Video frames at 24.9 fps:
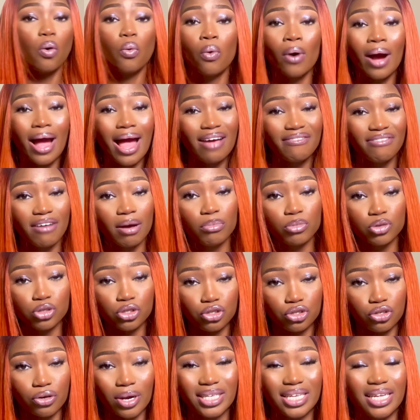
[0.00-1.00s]
Whatever
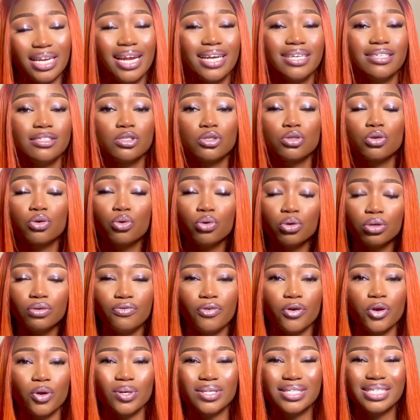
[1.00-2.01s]
moisturizer that is good
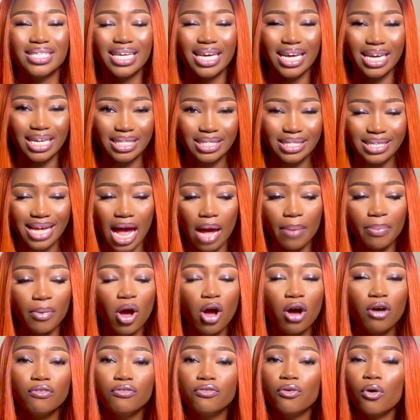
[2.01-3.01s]
for your skin type,
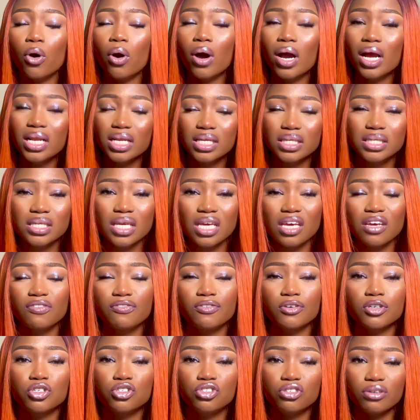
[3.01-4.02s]
for oily
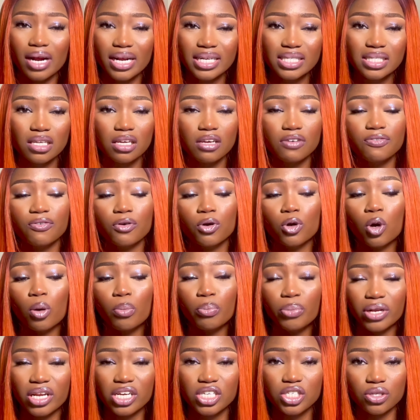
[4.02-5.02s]
skin, for dry skin, for
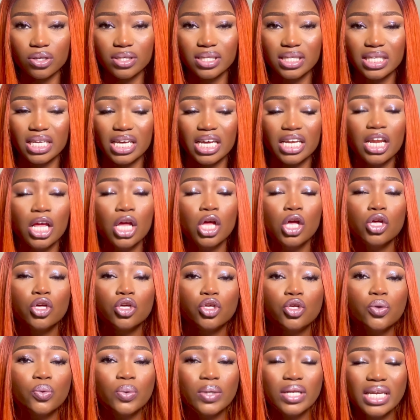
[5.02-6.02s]
combination skin,
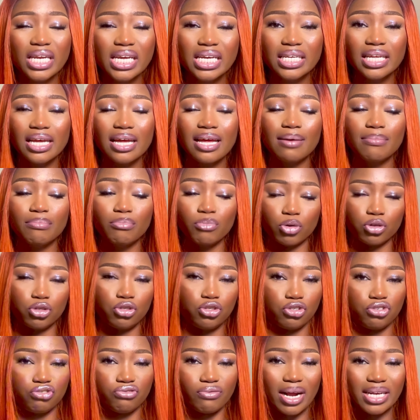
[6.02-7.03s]
you need a
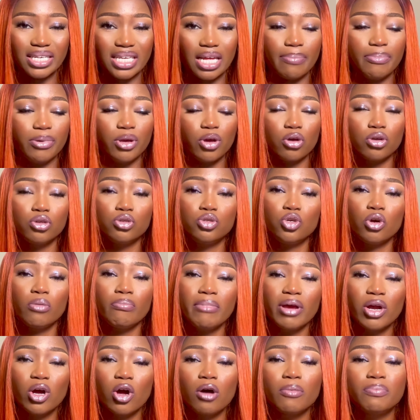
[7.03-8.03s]
moisturizer because
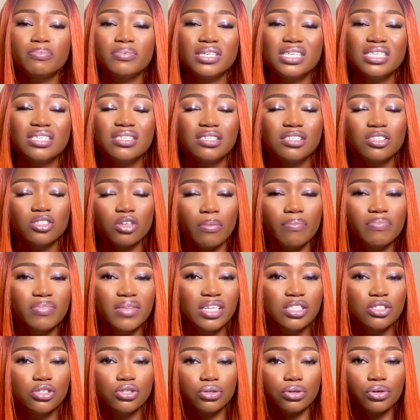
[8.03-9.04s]
your makeup needs
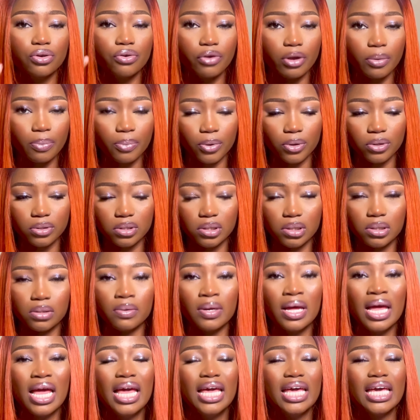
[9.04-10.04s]
something to grip
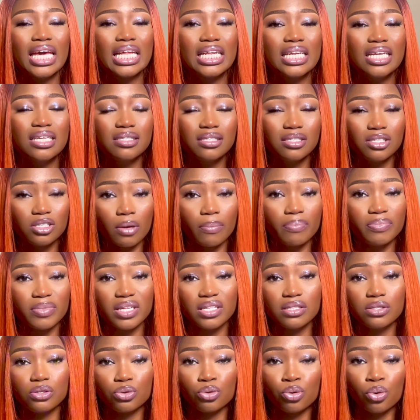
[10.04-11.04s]
onto. It needs
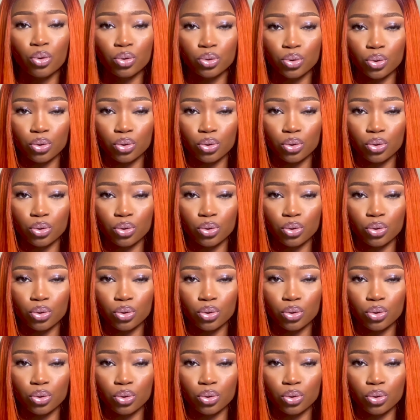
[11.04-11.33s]
something to hold